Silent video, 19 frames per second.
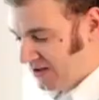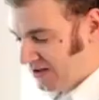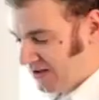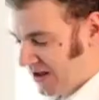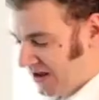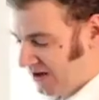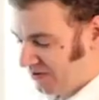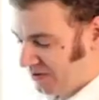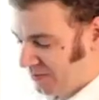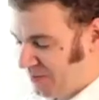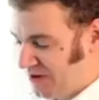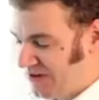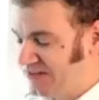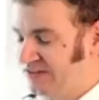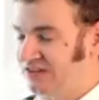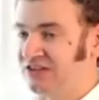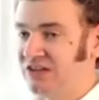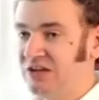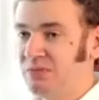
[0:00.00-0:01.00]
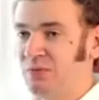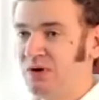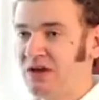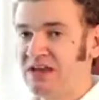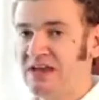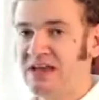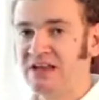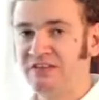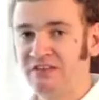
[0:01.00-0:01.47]
Now the PISTA
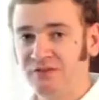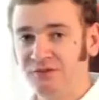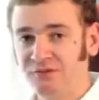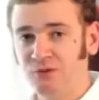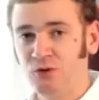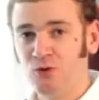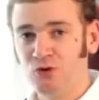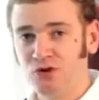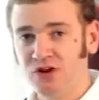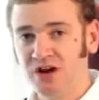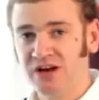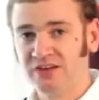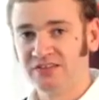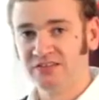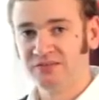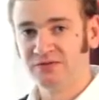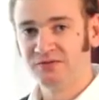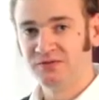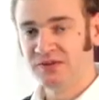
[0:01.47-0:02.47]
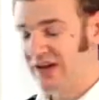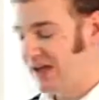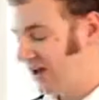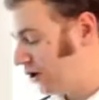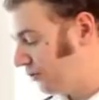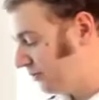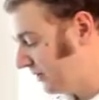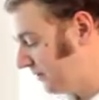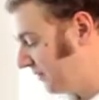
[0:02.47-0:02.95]
GP is a full custom fit
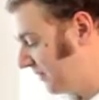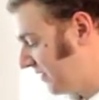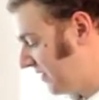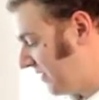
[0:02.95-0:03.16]
helmet.